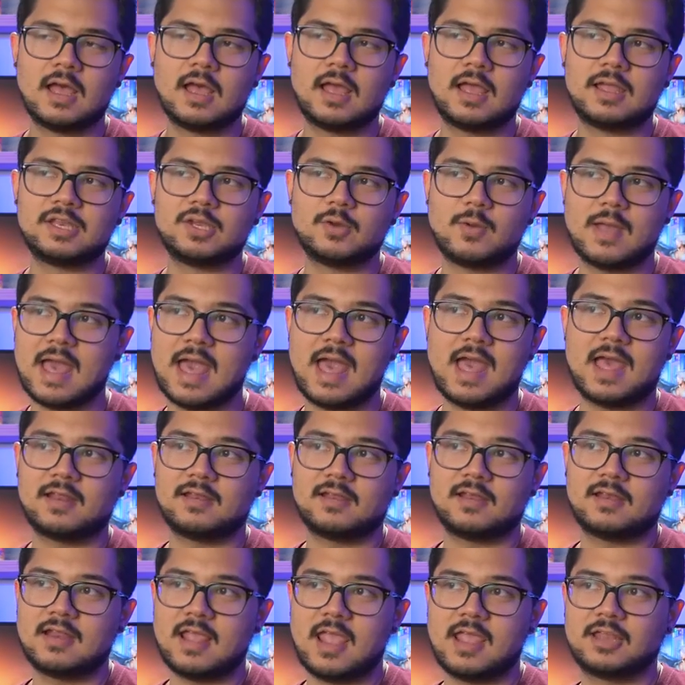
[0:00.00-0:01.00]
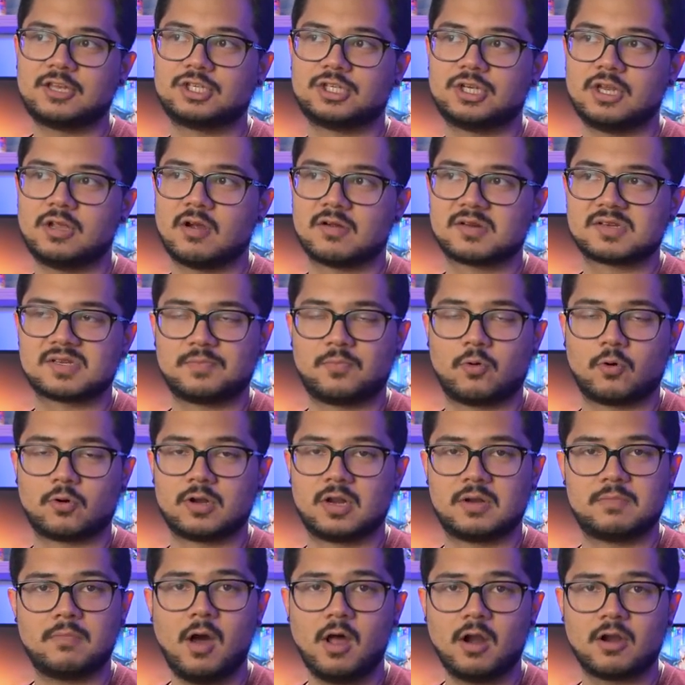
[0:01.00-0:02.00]
and you had an HDR
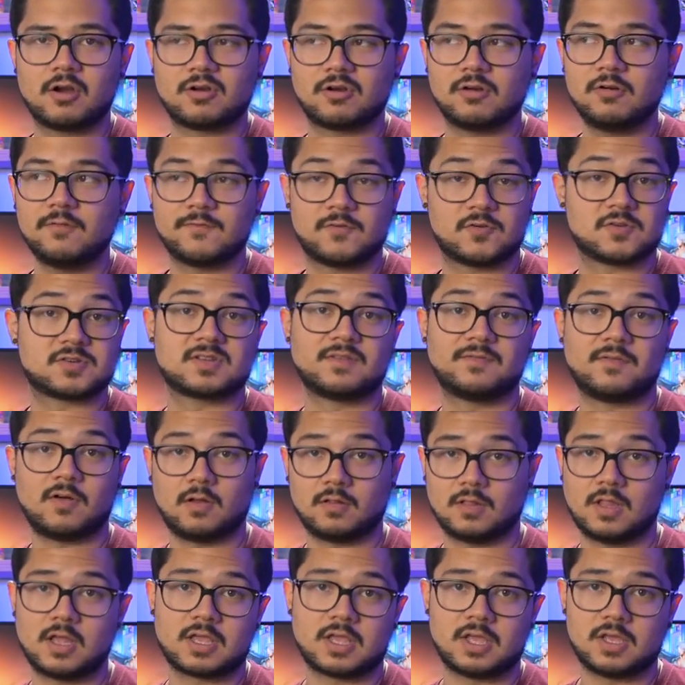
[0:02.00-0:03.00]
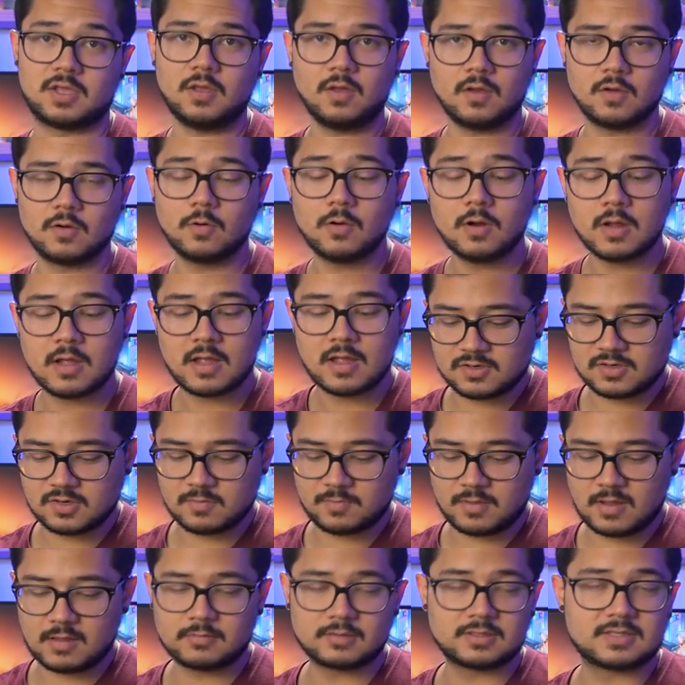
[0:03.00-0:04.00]
supported monitor, first of all, lucky you,
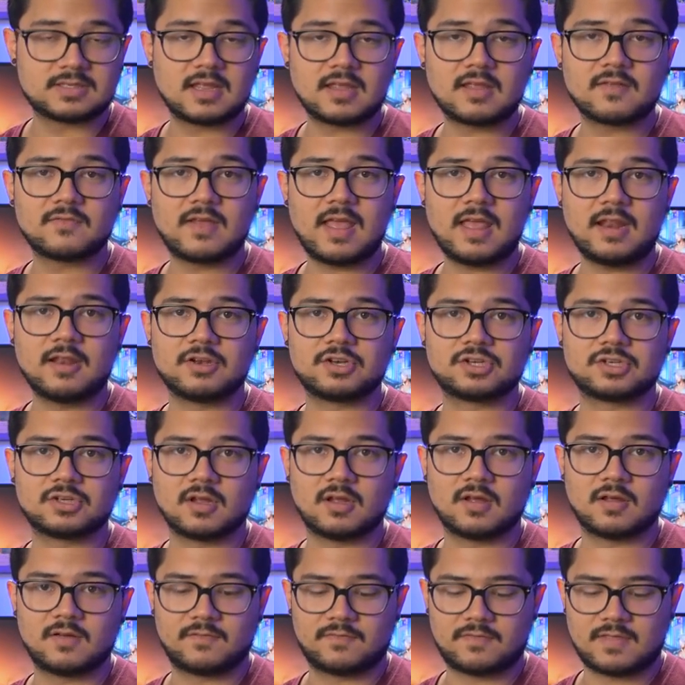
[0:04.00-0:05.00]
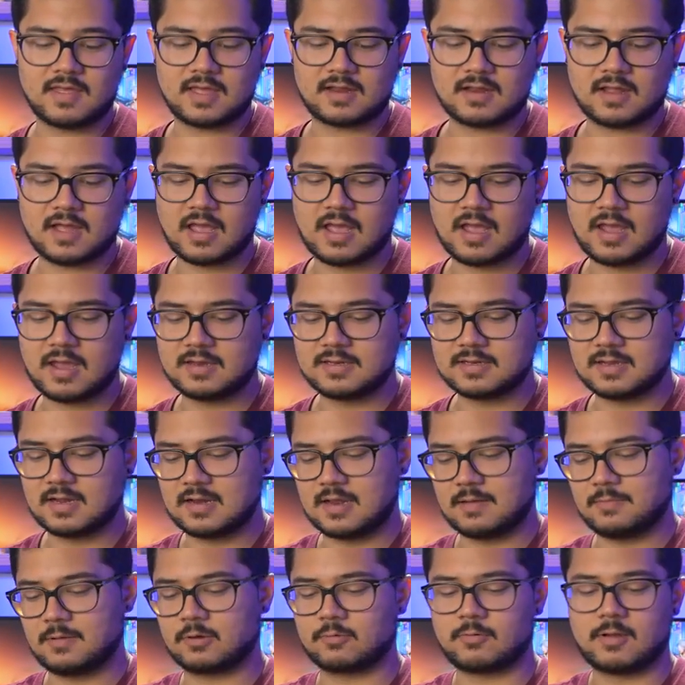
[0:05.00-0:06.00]
you'd be able to take advantage of that high
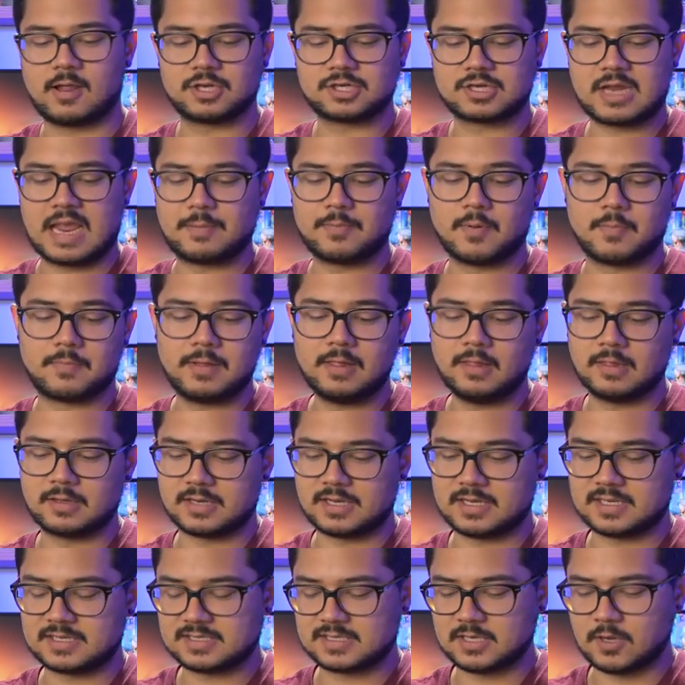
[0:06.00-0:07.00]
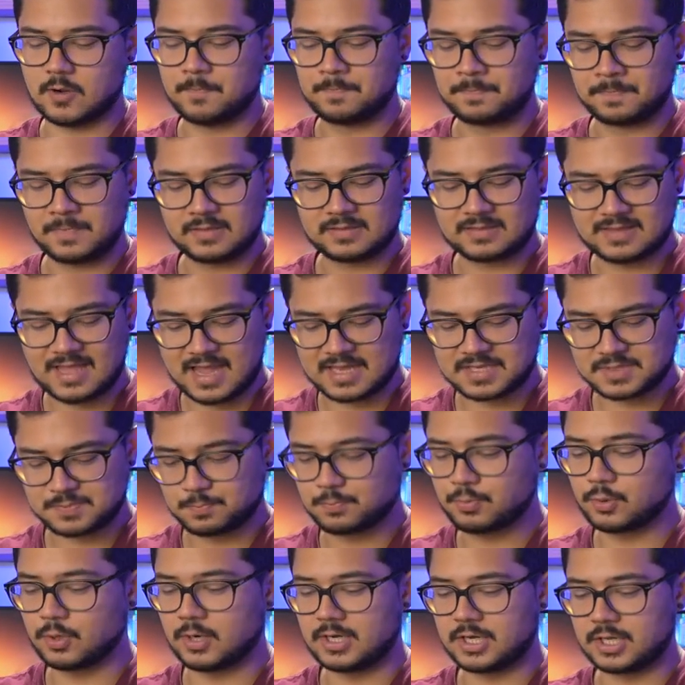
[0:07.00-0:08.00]
dynamic range capability, so that's
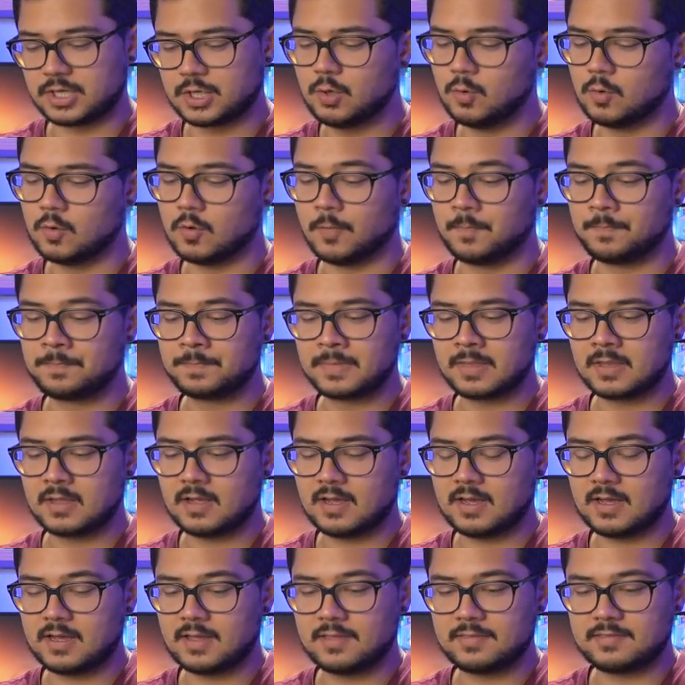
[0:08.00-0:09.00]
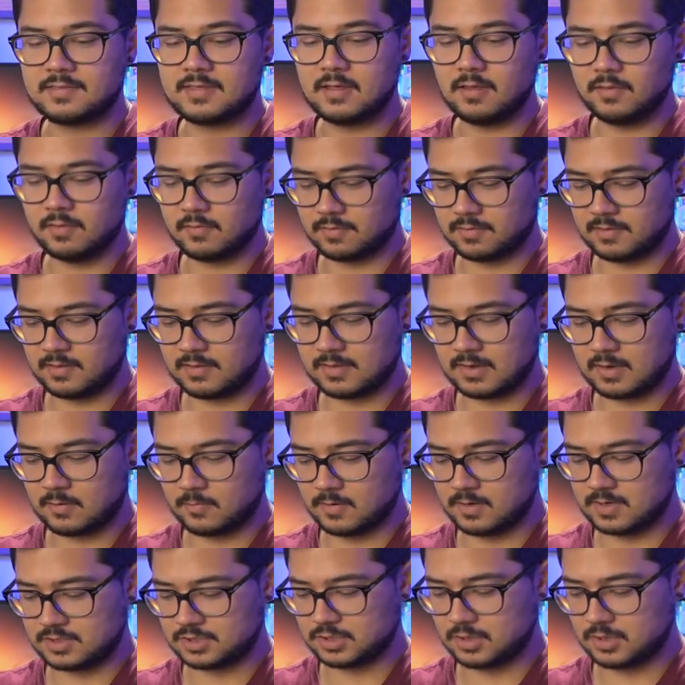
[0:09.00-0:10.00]
pretty cool. The other thing that I want to